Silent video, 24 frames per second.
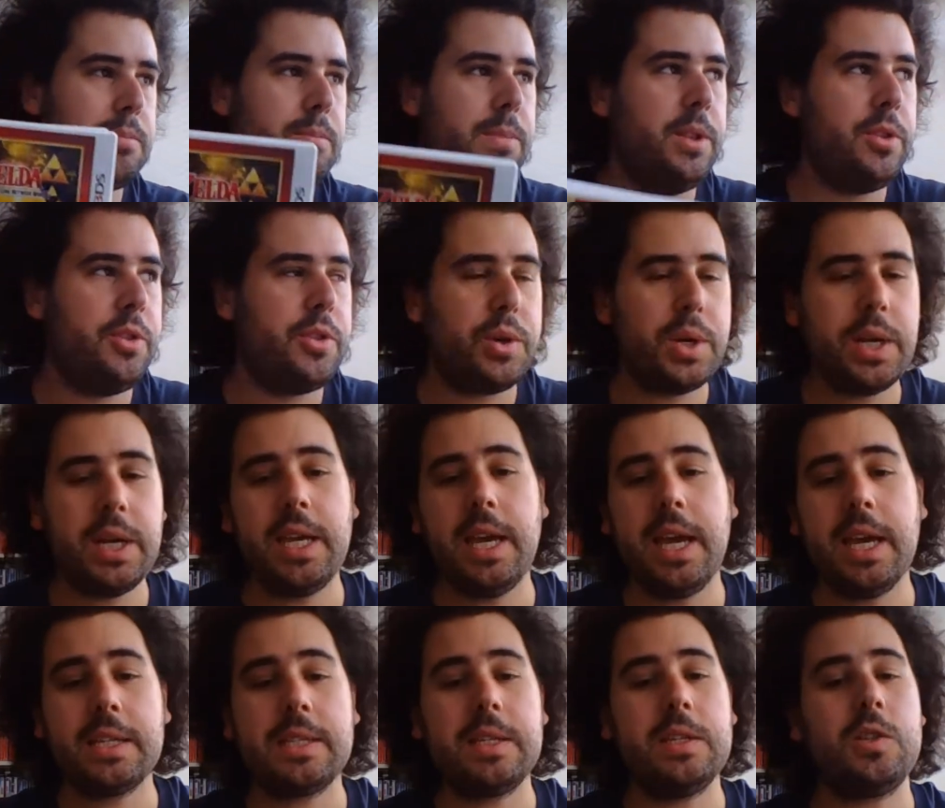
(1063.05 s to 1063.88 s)
but the
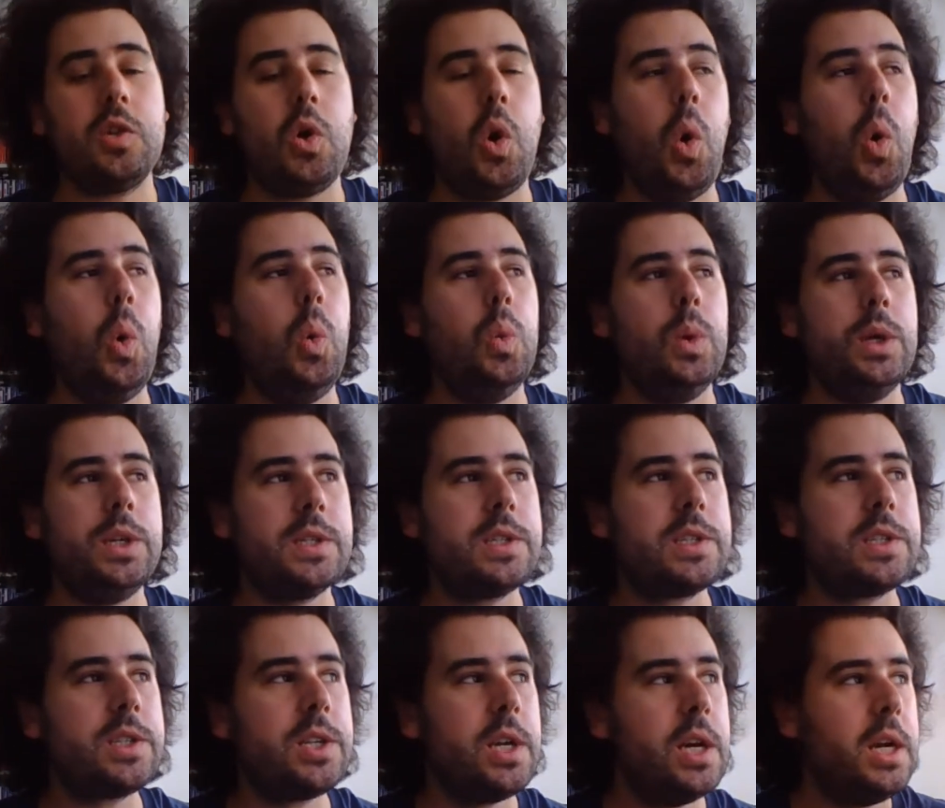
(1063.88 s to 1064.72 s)
3DS is
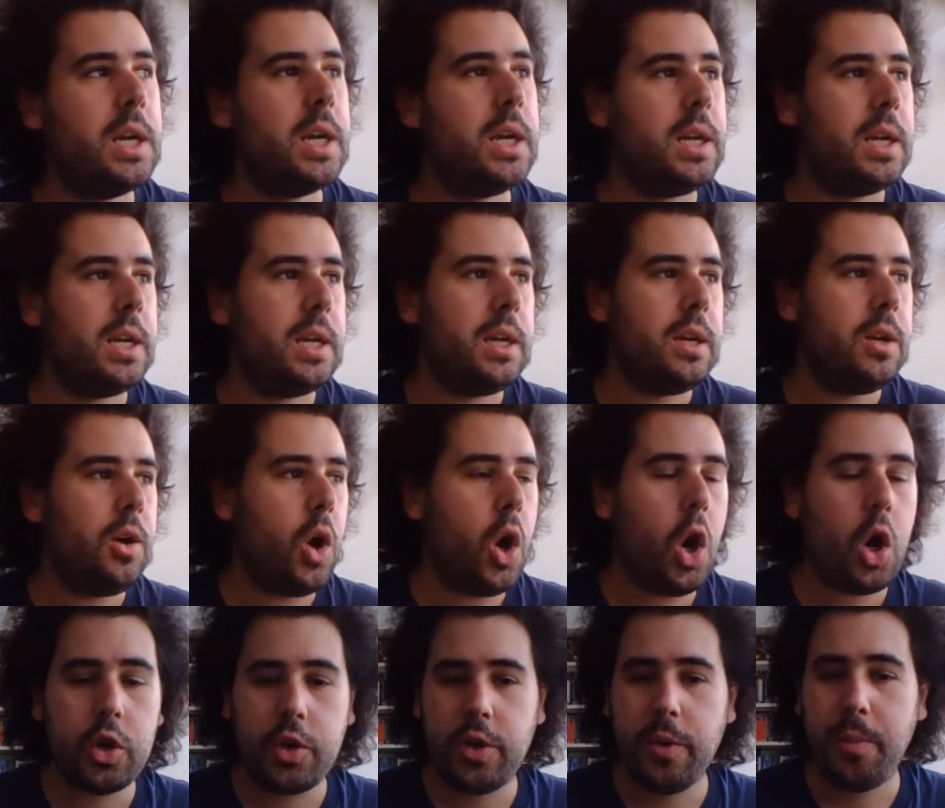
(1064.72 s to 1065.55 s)
always
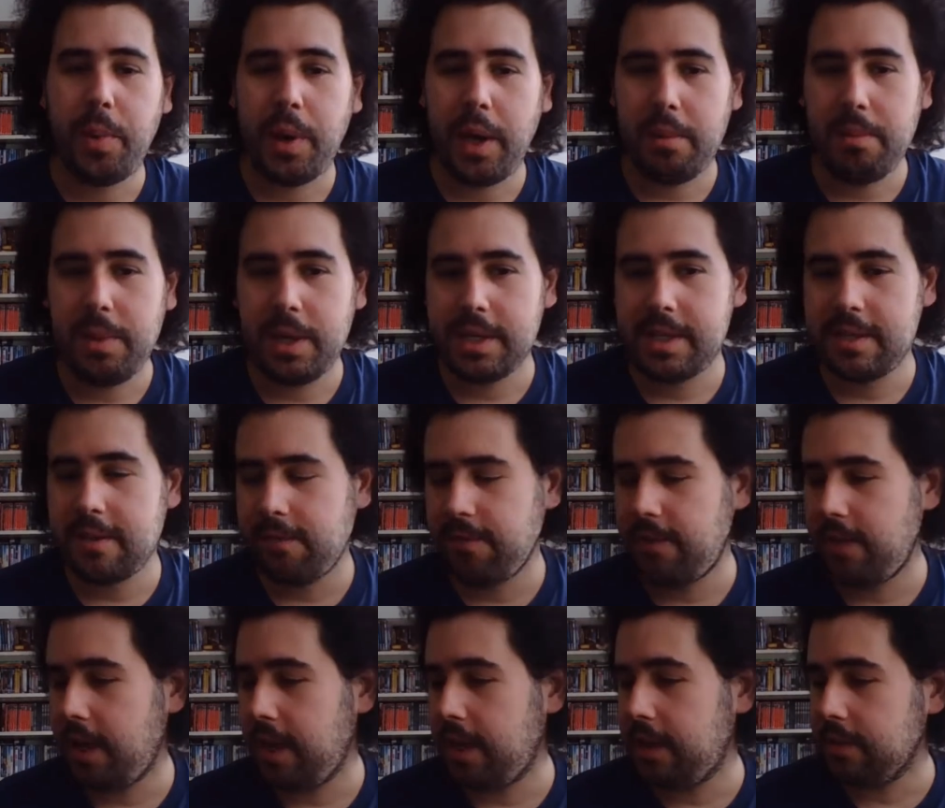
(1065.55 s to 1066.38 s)
occupied by
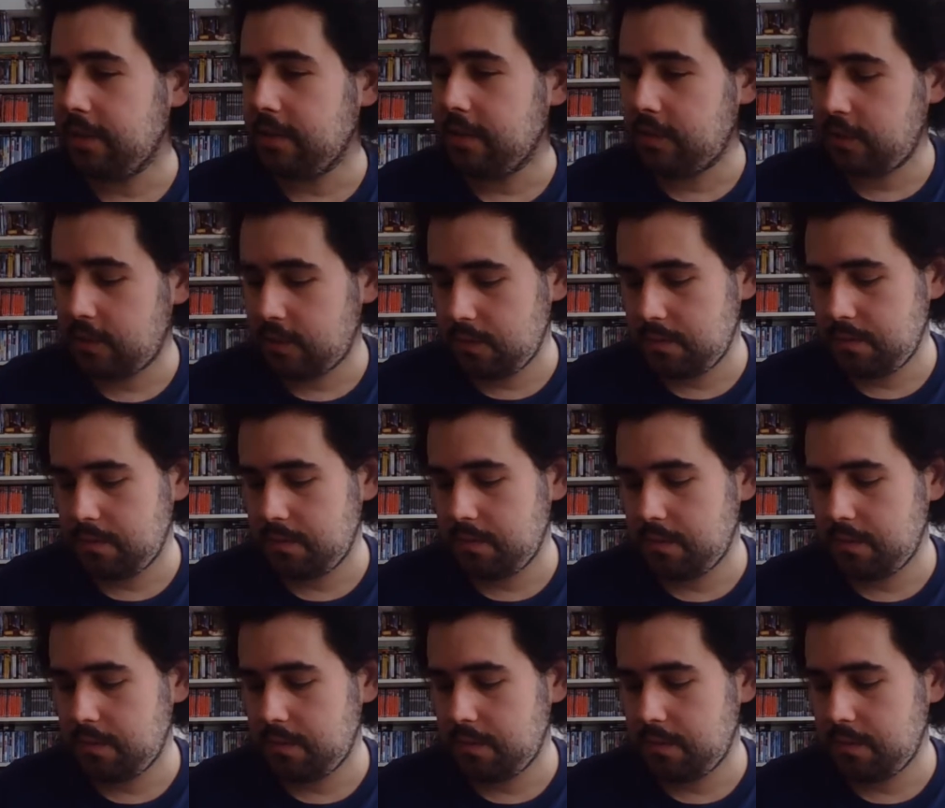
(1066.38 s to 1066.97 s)
something else.